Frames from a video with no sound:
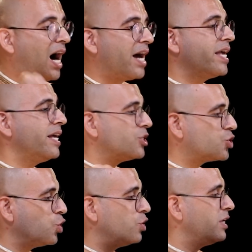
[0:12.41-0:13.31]
I
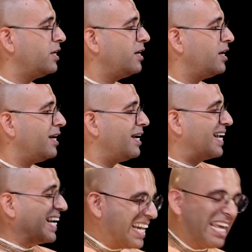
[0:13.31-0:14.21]
should
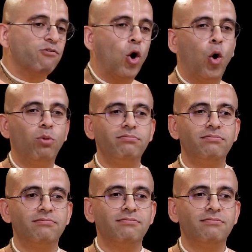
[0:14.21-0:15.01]
leave home,